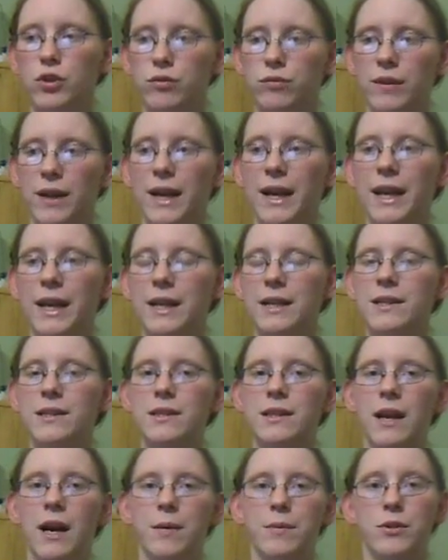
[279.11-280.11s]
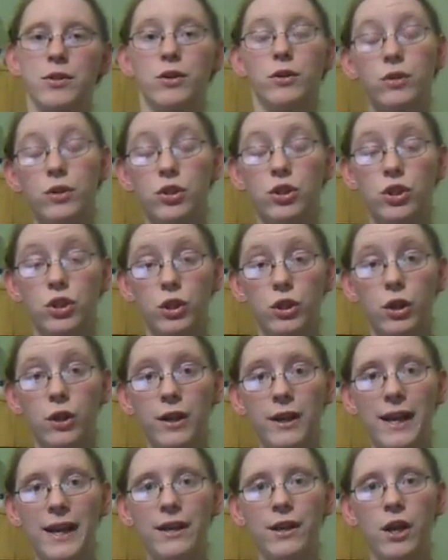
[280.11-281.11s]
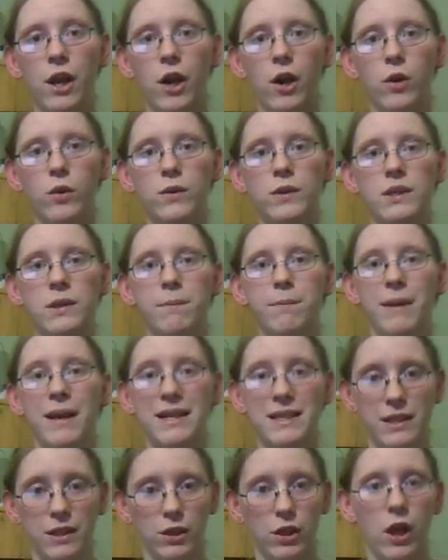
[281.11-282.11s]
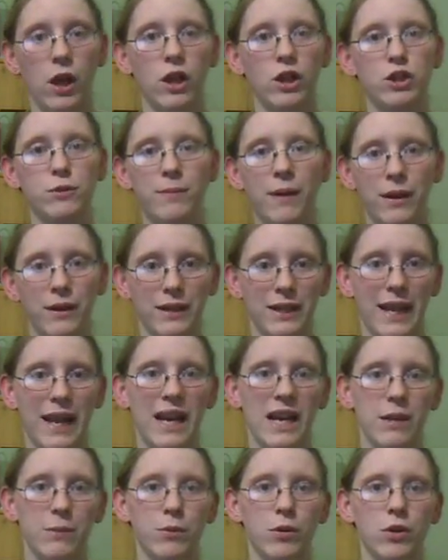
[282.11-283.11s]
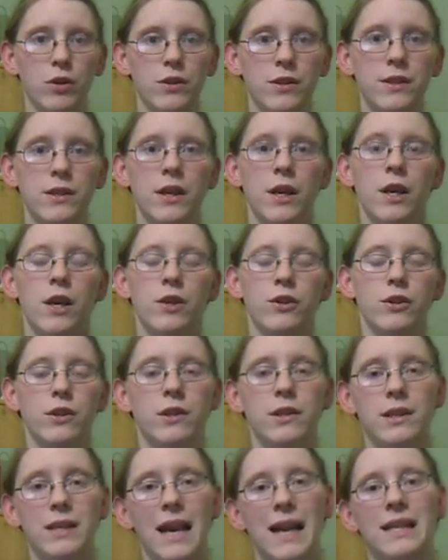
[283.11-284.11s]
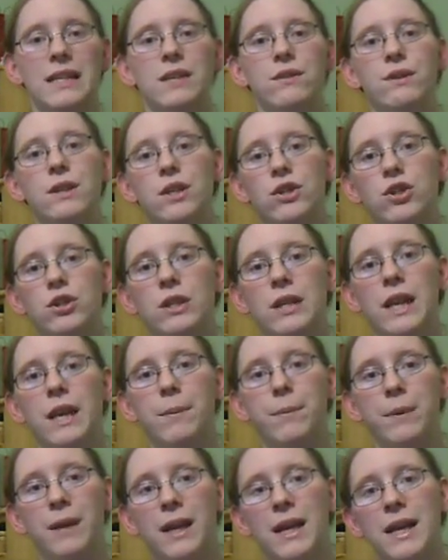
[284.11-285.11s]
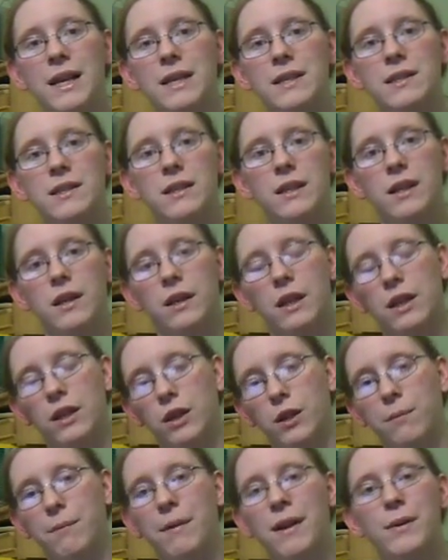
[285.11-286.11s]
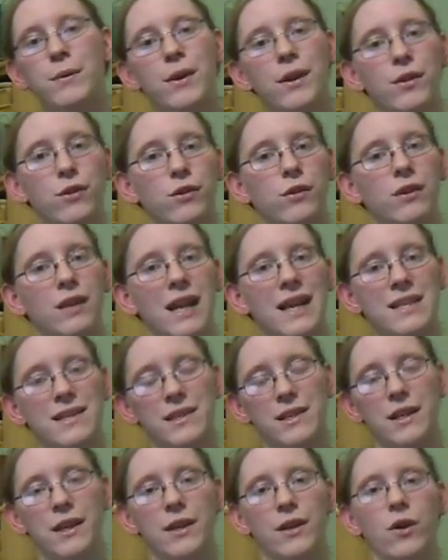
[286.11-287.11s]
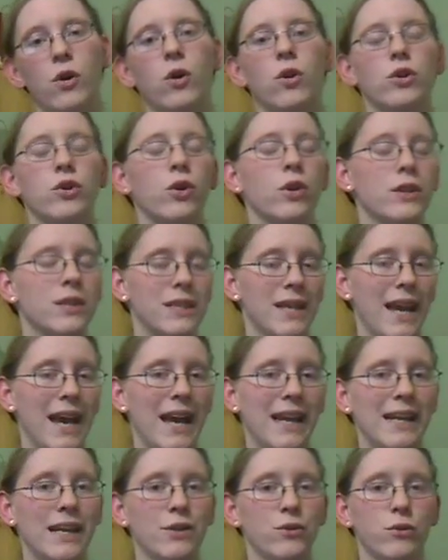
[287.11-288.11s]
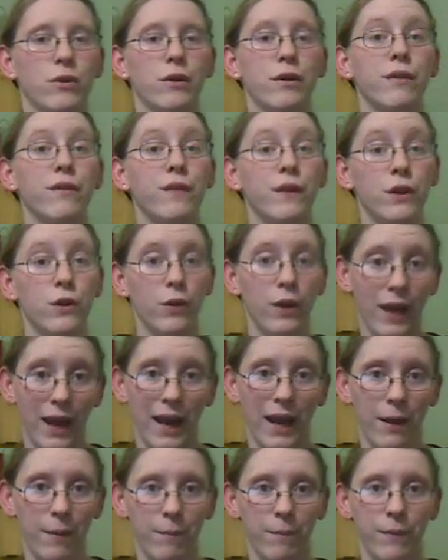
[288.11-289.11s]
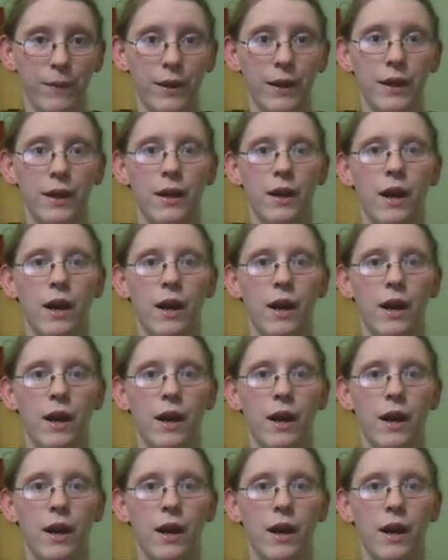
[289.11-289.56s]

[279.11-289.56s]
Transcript: Charades, students should already know some basic knowledge about the animals. So this is an activity that should take place either midway through the lesson or towards the end as a review game.